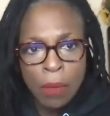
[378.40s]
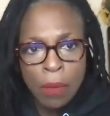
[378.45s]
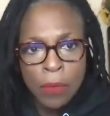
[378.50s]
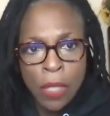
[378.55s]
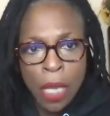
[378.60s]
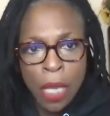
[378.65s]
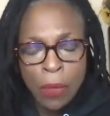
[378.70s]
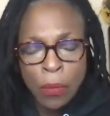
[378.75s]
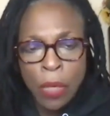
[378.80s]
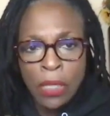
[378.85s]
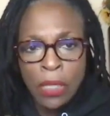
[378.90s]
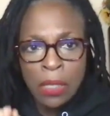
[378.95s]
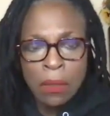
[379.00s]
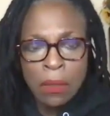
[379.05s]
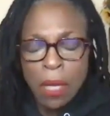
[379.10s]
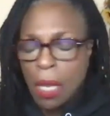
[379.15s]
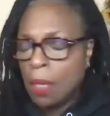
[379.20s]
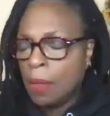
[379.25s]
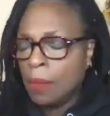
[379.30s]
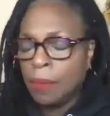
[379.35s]

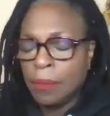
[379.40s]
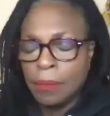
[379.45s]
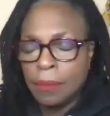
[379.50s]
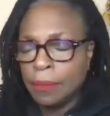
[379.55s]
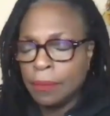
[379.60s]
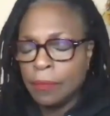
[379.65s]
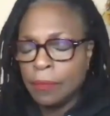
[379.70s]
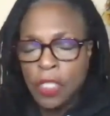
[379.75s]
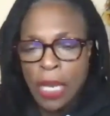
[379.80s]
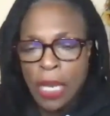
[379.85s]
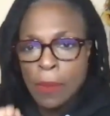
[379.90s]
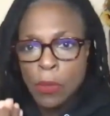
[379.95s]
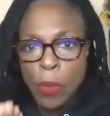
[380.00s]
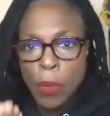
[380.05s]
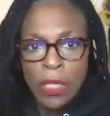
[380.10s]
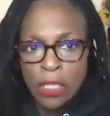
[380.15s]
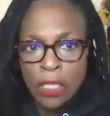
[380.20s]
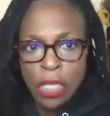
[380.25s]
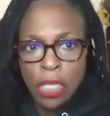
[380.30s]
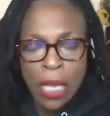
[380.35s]

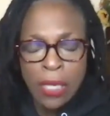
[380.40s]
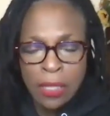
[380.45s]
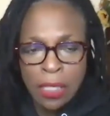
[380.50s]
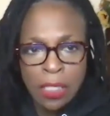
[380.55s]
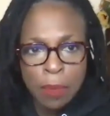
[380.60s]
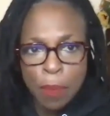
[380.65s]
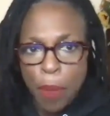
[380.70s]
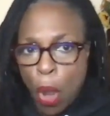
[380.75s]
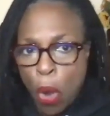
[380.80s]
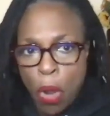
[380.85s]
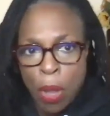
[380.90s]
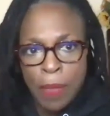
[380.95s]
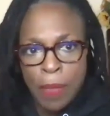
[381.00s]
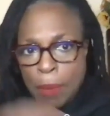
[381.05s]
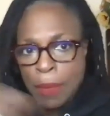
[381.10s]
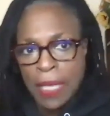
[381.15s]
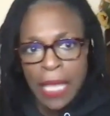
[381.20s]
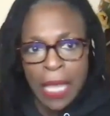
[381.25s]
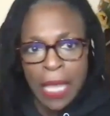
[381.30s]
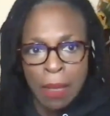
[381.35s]
Weldon Johnson's poem that
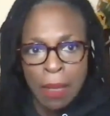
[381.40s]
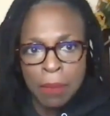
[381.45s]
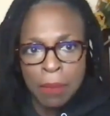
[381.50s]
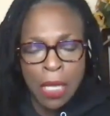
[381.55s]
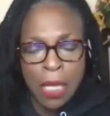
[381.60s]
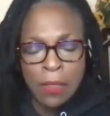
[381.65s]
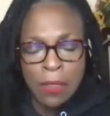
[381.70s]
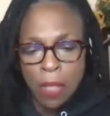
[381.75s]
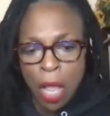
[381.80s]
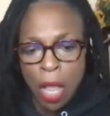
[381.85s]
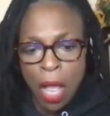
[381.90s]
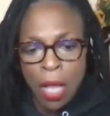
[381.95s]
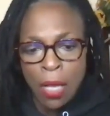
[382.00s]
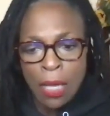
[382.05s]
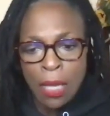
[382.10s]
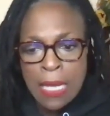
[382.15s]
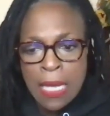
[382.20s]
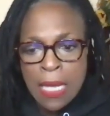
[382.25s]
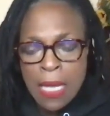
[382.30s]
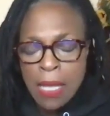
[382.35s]
became a song,
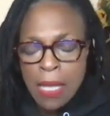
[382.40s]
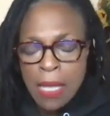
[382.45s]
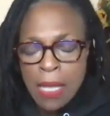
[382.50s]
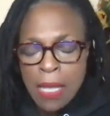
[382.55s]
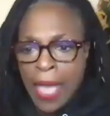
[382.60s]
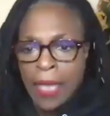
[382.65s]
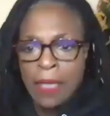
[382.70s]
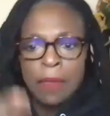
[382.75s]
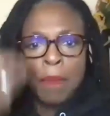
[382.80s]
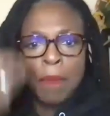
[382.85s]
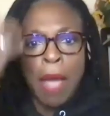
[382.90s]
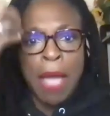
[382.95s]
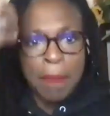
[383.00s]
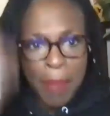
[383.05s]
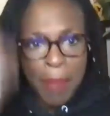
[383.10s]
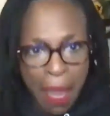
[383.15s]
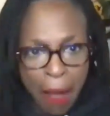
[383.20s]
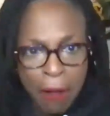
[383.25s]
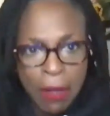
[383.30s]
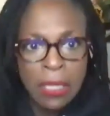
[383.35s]
and my
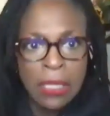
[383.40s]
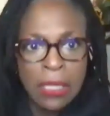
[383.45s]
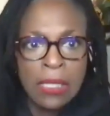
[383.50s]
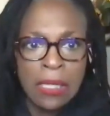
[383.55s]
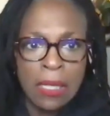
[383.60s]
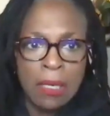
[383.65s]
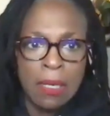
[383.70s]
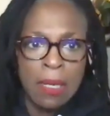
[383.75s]
parents,